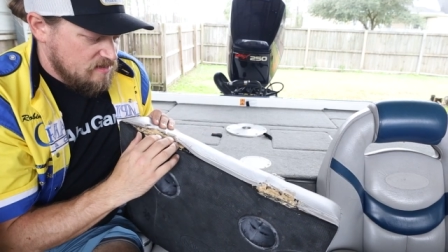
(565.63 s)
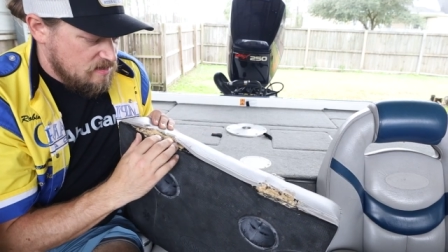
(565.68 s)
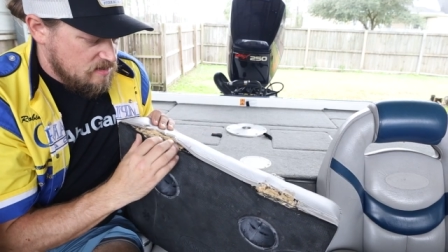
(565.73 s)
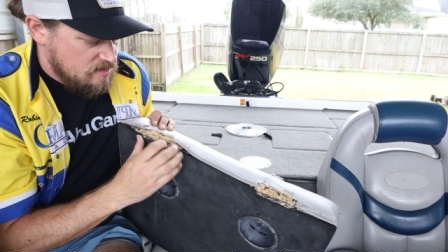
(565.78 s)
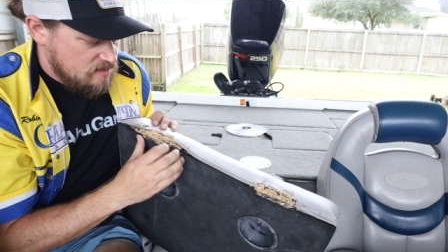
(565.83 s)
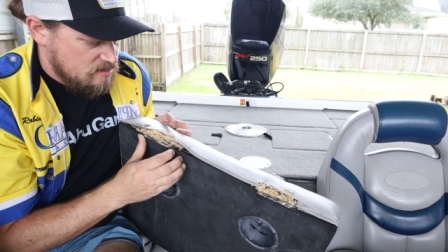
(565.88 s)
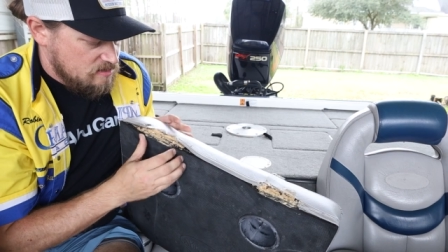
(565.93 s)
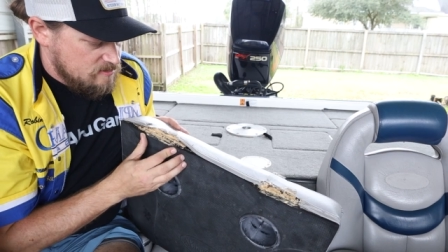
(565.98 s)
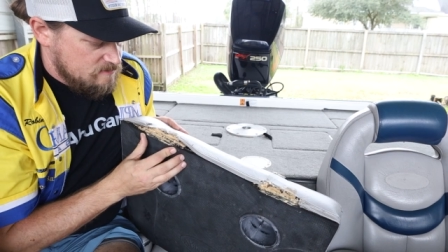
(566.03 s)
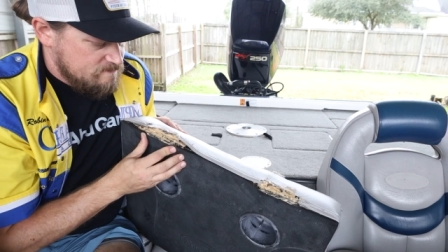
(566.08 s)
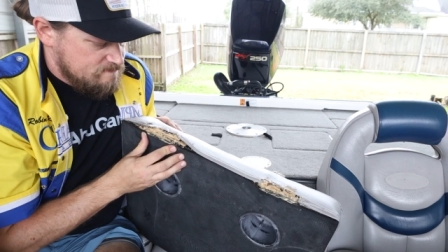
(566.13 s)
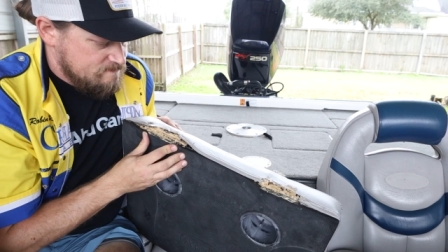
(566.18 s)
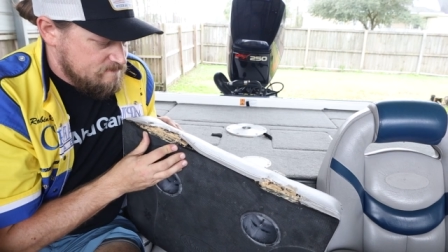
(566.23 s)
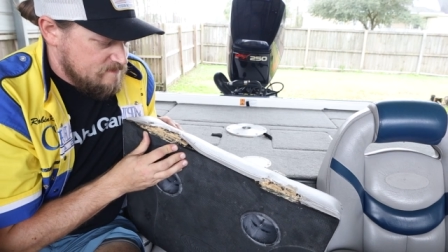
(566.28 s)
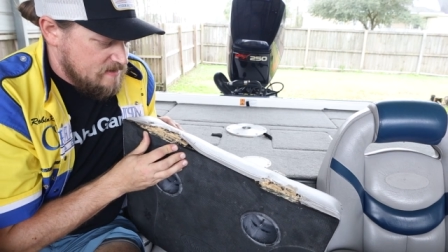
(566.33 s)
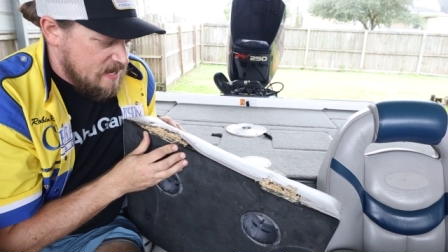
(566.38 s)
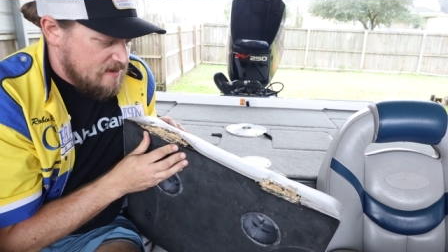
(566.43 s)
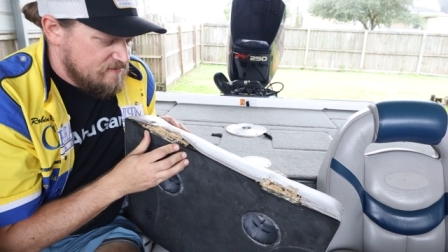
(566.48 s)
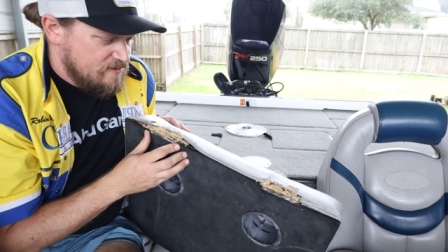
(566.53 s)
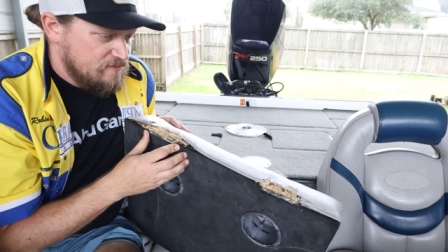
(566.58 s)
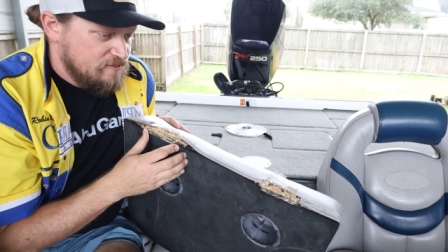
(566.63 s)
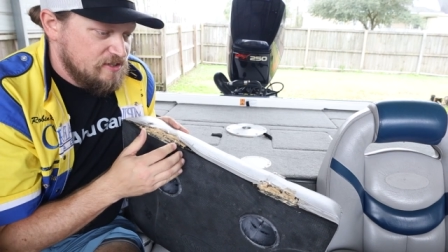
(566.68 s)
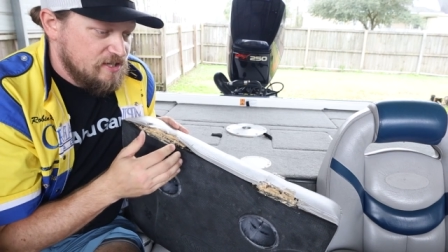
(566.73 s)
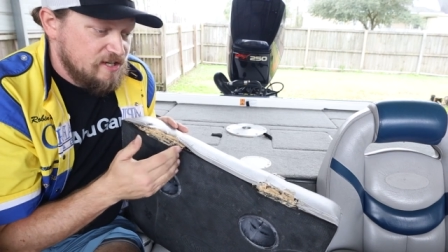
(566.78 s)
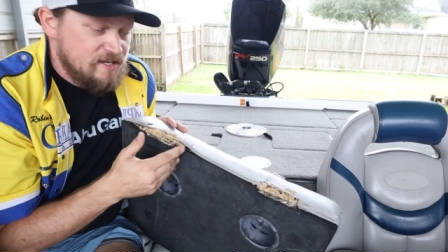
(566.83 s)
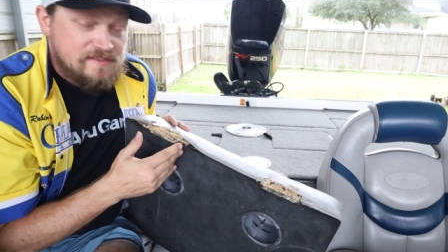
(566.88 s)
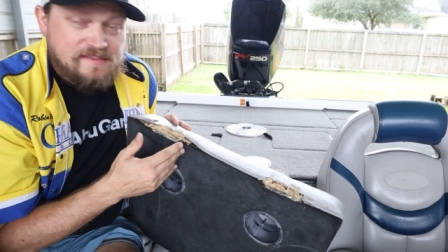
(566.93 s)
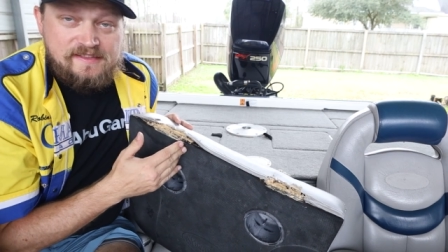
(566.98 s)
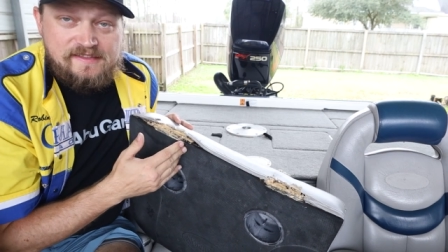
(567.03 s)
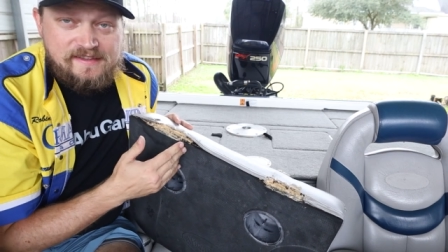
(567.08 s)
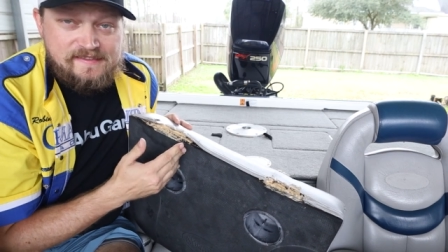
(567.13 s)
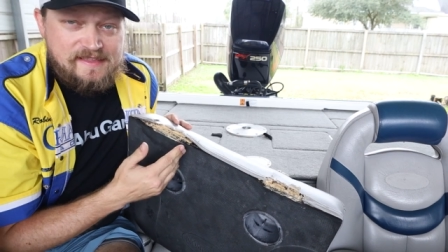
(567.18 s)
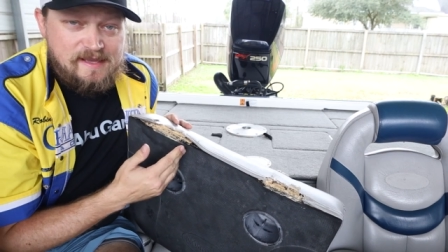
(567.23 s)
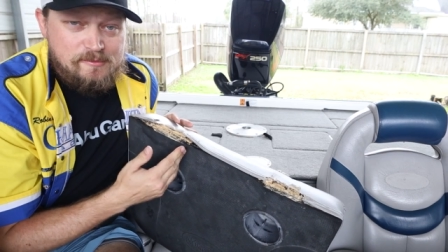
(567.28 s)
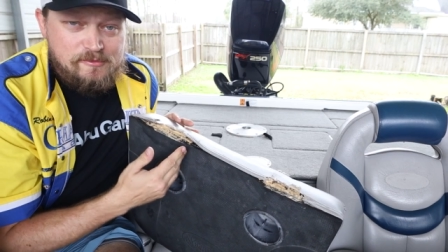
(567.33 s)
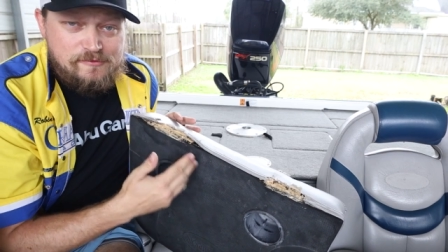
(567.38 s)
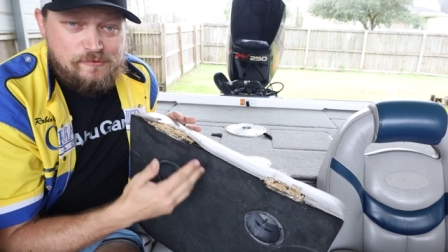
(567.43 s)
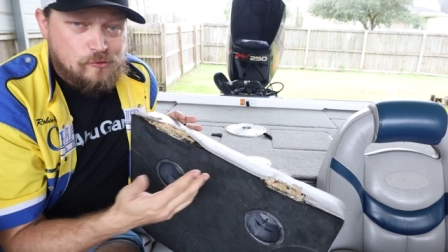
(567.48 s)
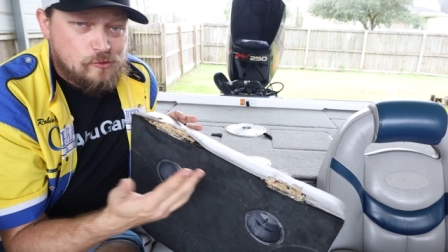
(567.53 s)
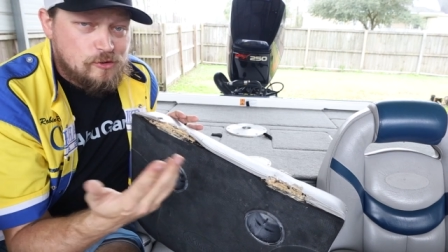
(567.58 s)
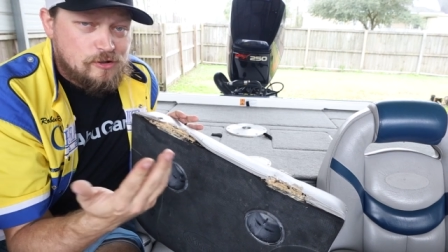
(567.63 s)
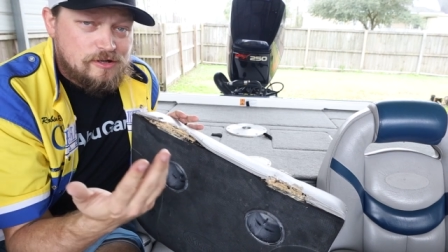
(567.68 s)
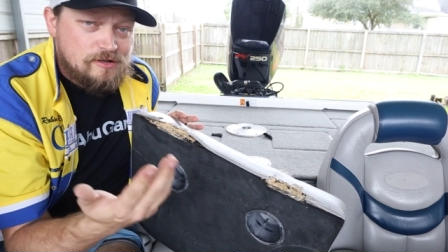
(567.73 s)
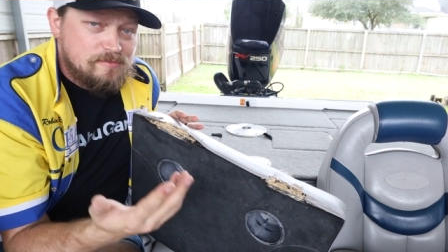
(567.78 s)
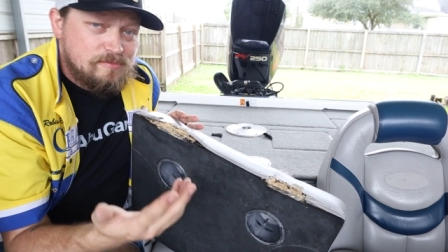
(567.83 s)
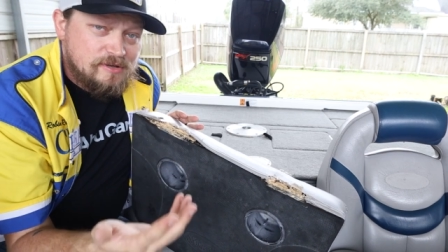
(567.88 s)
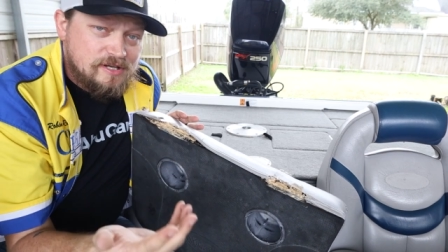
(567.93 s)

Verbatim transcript: Um, I've never done anything like that before,